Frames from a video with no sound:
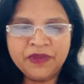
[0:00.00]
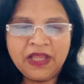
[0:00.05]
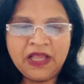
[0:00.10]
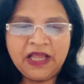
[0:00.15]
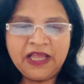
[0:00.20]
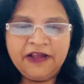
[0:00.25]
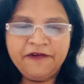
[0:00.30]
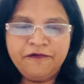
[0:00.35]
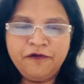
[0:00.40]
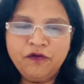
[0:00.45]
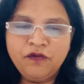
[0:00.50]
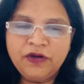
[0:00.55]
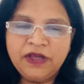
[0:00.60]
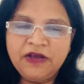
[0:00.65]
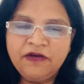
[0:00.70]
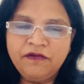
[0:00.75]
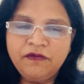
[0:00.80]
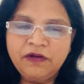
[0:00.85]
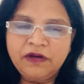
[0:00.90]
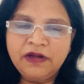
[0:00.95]
If you
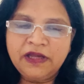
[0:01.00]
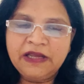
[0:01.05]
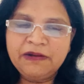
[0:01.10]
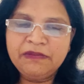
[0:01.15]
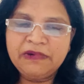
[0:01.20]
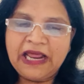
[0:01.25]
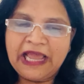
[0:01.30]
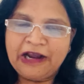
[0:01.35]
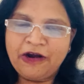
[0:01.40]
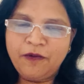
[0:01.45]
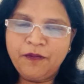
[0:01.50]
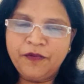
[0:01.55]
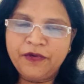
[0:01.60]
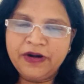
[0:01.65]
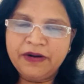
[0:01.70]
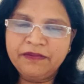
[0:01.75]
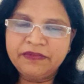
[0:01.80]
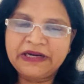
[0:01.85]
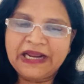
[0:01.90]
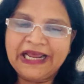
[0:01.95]
give him
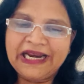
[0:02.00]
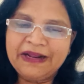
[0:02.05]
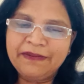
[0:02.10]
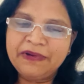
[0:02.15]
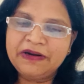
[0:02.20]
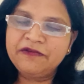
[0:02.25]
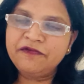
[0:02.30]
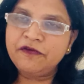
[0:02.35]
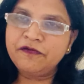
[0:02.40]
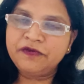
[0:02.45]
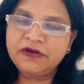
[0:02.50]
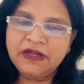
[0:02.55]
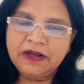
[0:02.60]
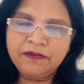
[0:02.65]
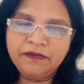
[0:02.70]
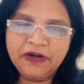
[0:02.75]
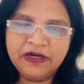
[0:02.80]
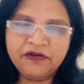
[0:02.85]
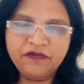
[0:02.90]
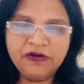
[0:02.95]
lycopodium 10 and 50
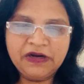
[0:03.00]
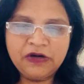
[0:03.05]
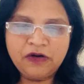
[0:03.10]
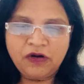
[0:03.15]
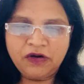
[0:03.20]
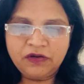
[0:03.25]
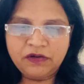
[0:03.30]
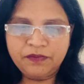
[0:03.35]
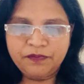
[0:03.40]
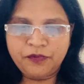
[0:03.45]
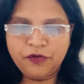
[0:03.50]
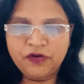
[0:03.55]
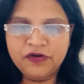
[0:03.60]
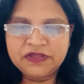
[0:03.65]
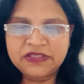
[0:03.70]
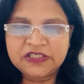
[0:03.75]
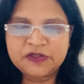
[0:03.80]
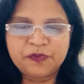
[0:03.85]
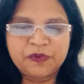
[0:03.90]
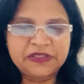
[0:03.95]
it will not produce
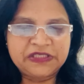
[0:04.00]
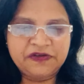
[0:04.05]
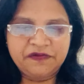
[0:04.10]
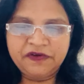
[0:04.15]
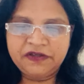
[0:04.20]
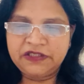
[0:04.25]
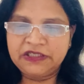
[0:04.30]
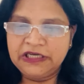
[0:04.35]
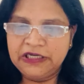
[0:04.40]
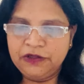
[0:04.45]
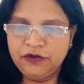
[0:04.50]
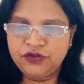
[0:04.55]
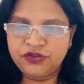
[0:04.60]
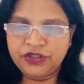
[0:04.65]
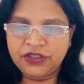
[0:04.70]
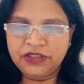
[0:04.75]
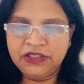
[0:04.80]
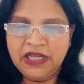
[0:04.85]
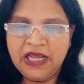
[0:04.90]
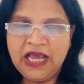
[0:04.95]
a specific
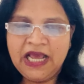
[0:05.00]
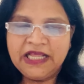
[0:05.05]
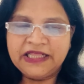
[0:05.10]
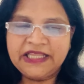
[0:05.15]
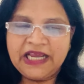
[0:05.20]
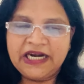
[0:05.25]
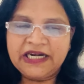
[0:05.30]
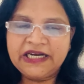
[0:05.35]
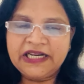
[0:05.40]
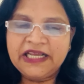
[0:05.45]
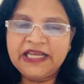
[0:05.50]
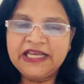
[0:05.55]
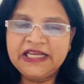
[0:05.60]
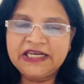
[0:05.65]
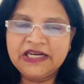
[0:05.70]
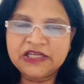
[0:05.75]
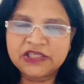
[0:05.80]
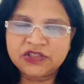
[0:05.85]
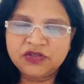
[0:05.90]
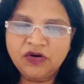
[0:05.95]
delusion that he
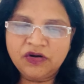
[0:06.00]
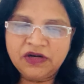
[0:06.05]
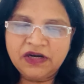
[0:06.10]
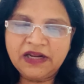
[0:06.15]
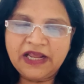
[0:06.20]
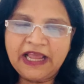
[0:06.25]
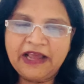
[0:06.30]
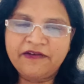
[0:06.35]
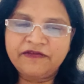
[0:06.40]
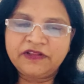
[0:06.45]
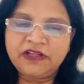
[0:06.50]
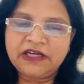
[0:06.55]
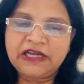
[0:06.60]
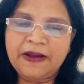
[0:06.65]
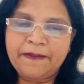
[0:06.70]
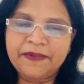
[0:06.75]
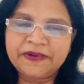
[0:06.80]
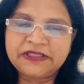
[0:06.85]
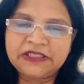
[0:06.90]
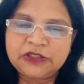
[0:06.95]
does not have the
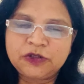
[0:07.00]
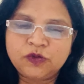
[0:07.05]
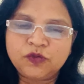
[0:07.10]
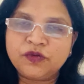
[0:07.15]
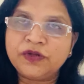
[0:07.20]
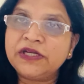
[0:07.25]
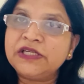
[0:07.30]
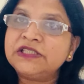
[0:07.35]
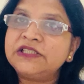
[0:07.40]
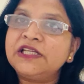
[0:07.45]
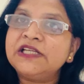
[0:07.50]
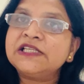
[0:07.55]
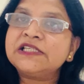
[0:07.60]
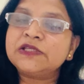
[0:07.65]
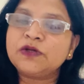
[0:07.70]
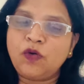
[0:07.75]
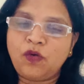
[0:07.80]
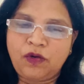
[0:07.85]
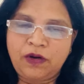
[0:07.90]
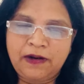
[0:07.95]
capacity to reach this
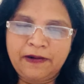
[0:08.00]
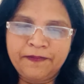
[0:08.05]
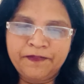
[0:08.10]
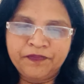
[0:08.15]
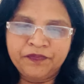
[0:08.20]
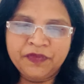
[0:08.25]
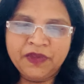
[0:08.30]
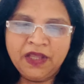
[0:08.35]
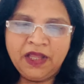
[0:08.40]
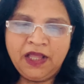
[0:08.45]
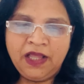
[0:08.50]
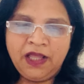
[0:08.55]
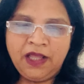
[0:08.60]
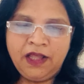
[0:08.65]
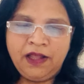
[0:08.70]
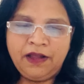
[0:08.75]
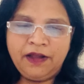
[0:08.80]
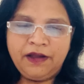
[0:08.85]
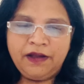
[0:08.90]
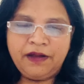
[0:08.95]
goal.
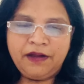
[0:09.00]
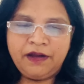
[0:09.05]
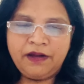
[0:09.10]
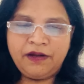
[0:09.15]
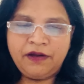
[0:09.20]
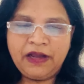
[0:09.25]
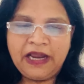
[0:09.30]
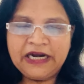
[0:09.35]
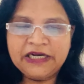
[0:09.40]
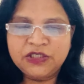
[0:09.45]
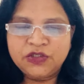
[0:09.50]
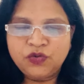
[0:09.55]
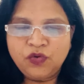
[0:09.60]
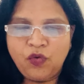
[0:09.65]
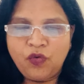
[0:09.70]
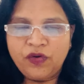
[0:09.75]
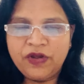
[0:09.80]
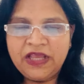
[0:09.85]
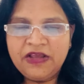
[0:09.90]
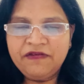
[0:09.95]
And
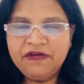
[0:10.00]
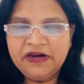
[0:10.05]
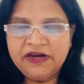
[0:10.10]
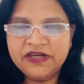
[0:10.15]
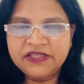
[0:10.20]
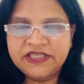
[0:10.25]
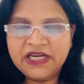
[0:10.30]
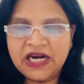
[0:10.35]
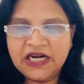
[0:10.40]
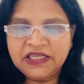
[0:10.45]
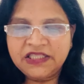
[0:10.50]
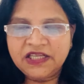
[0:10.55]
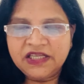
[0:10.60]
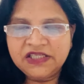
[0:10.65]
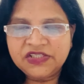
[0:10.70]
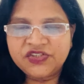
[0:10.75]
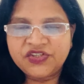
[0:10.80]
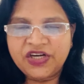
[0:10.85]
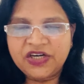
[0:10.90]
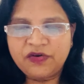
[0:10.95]
so he will reject the
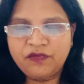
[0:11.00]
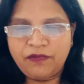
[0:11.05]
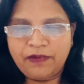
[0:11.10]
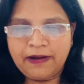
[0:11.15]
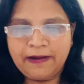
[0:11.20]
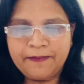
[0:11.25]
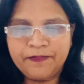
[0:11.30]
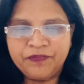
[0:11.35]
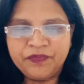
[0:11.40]
straightway.